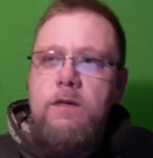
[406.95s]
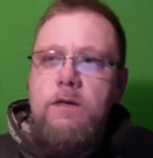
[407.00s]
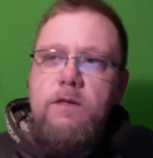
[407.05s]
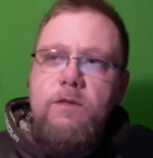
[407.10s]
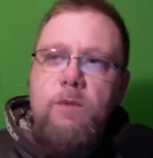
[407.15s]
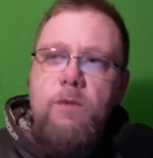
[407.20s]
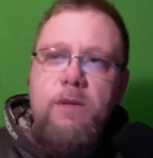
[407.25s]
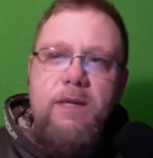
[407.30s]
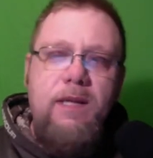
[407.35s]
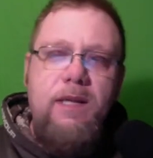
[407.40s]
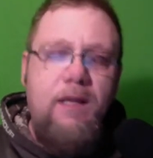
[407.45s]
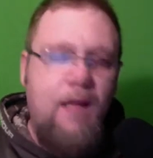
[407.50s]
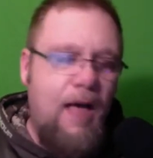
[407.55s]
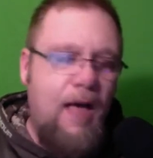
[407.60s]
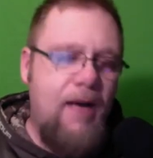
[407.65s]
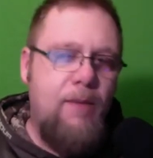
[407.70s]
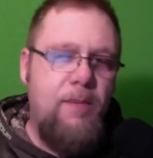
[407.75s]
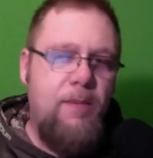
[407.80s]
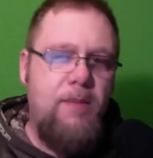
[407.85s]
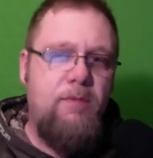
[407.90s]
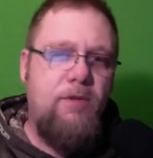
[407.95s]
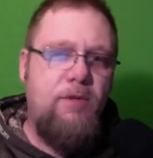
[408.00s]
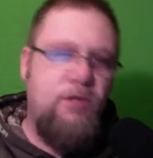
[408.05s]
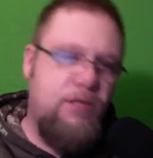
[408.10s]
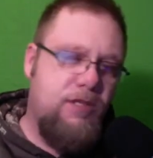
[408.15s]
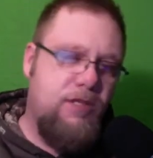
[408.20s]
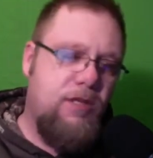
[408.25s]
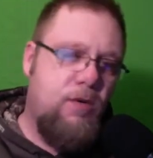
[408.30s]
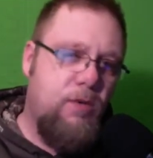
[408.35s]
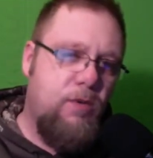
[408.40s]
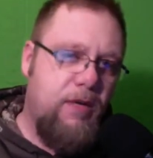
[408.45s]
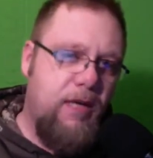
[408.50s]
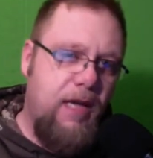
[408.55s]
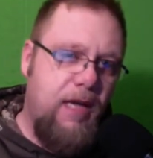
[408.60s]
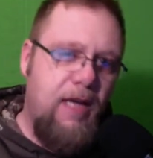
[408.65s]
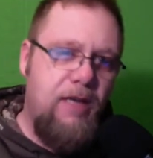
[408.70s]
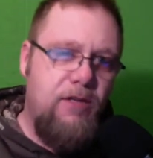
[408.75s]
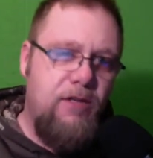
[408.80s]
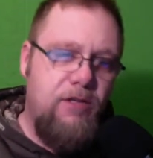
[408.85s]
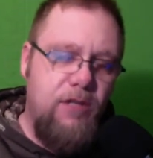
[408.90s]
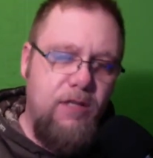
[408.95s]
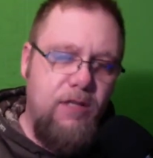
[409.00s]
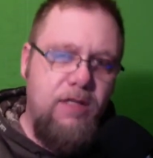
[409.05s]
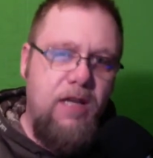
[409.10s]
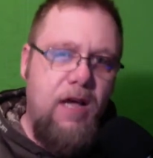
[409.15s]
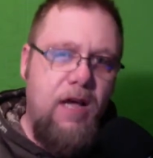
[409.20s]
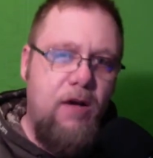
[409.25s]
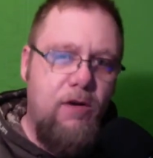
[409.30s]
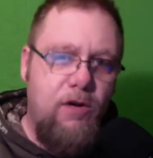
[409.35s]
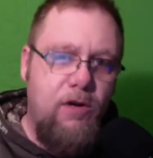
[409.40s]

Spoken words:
So really a lot of people just don't get just how